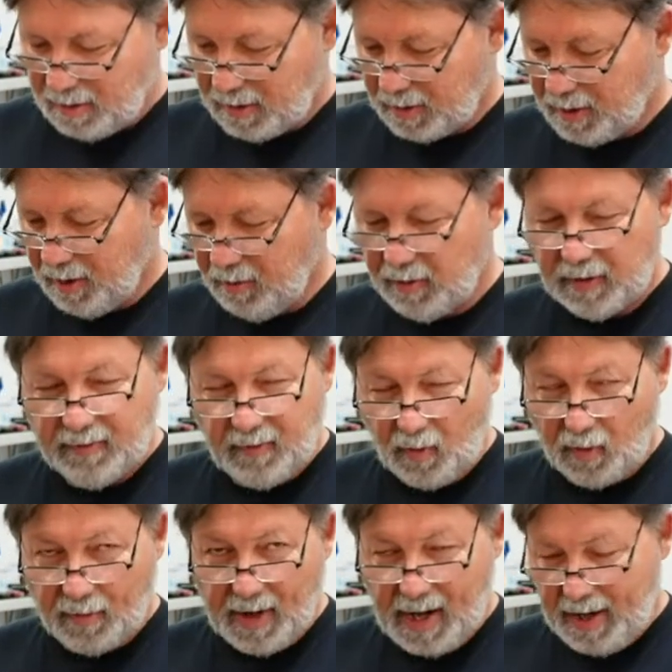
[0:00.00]
the 2 and
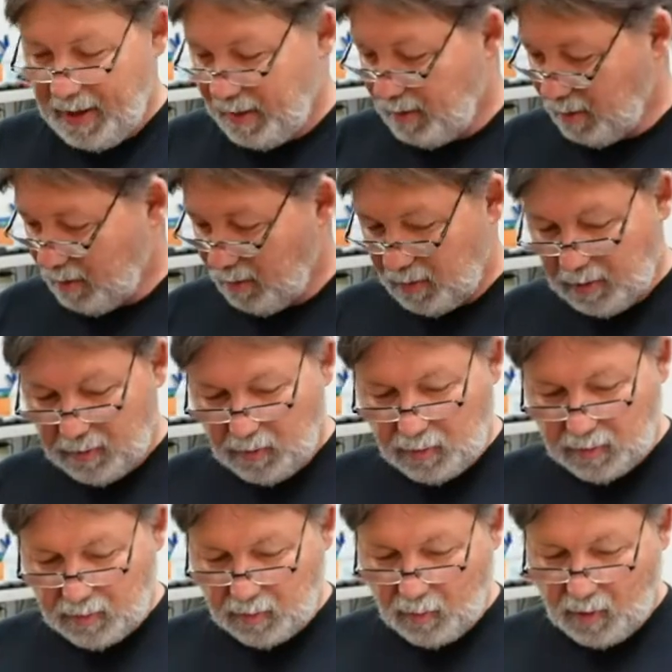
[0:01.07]
4 main or the
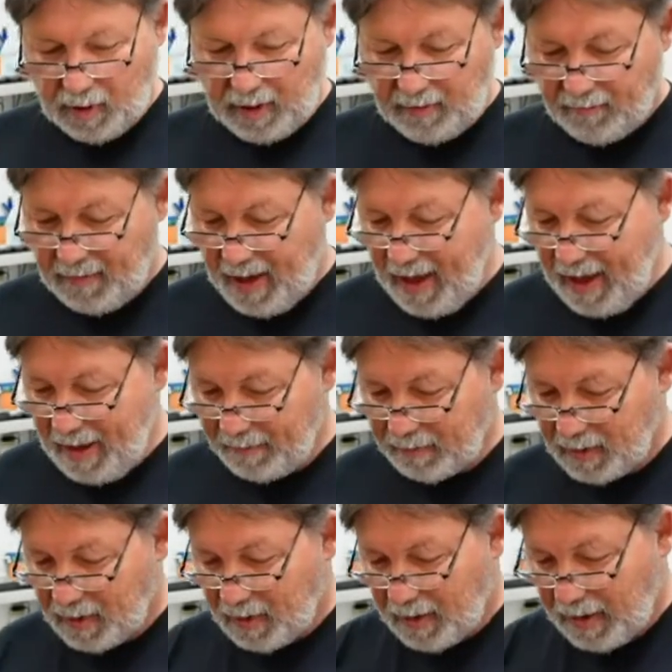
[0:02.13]
1 and
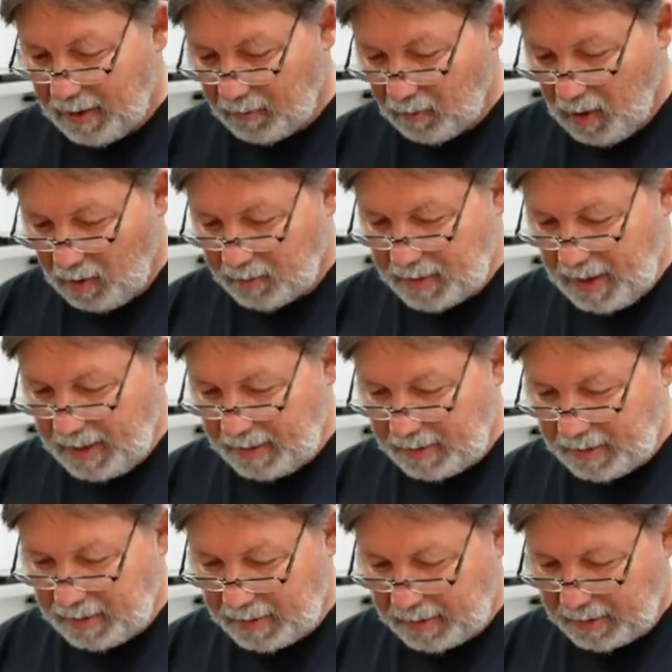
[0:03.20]
5 and rotate
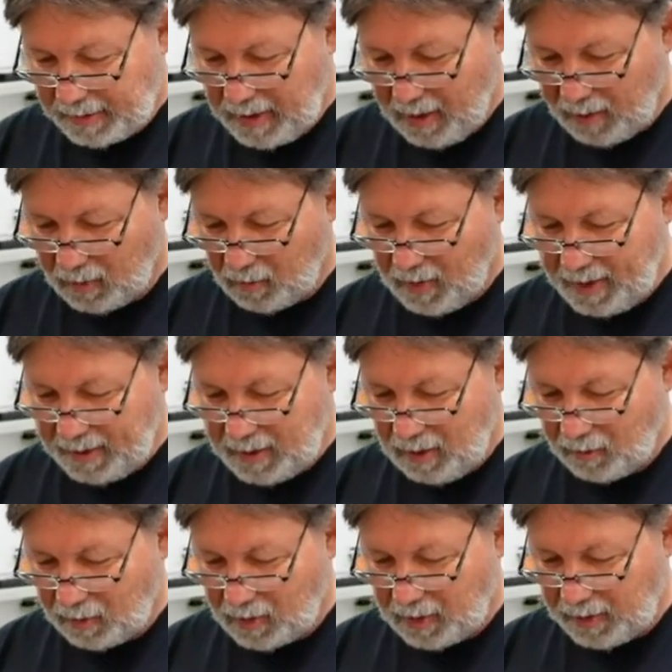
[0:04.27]
it and the counterweight
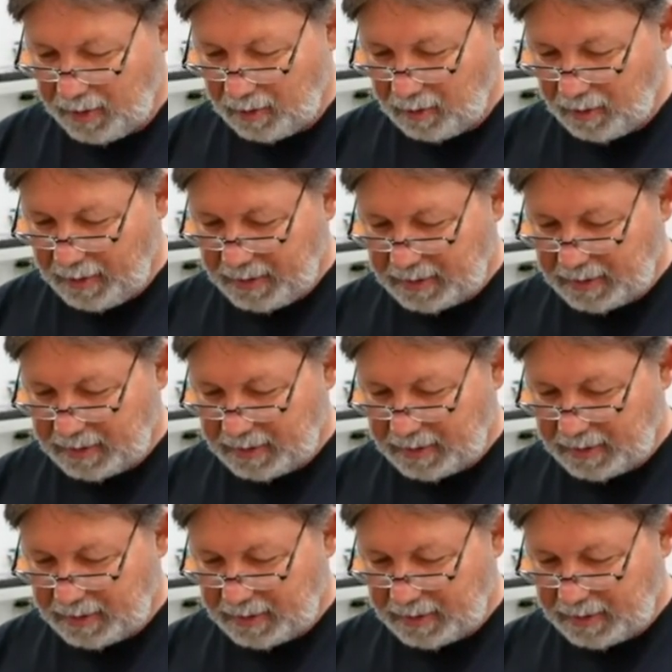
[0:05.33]
don't clear,